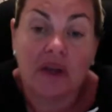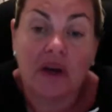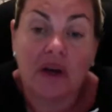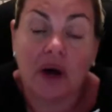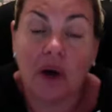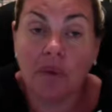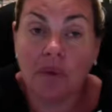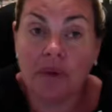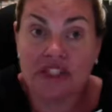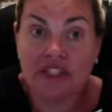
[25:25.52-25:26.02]

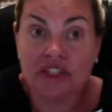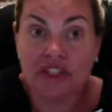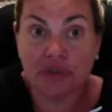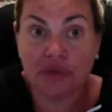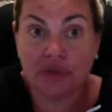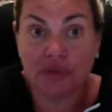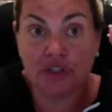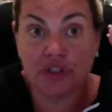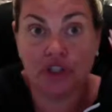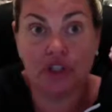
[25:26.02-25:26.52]
Always
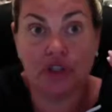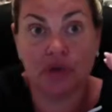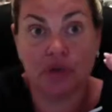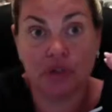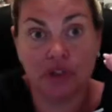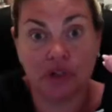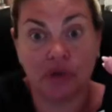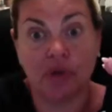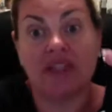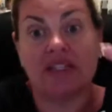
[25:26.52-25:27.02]
do 2
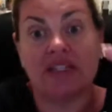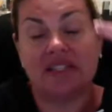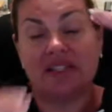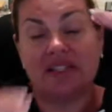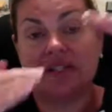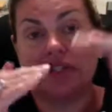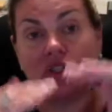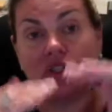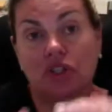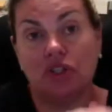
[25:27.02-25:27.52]

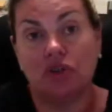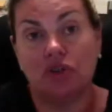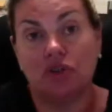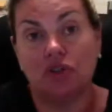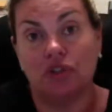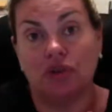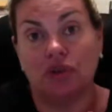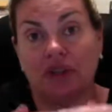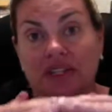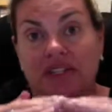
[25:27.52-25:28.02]
choices, 2
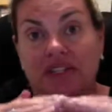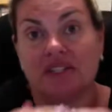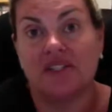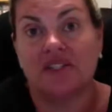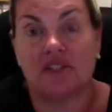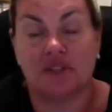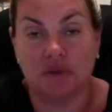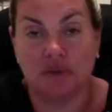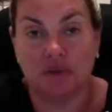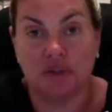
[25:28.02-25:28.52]

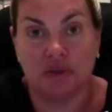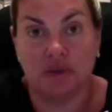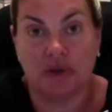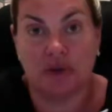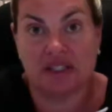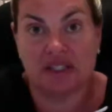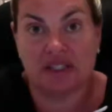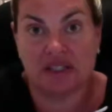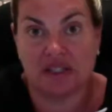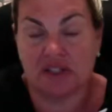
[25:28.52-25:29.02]
choices, 2
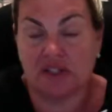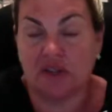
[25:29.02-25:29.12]
choices.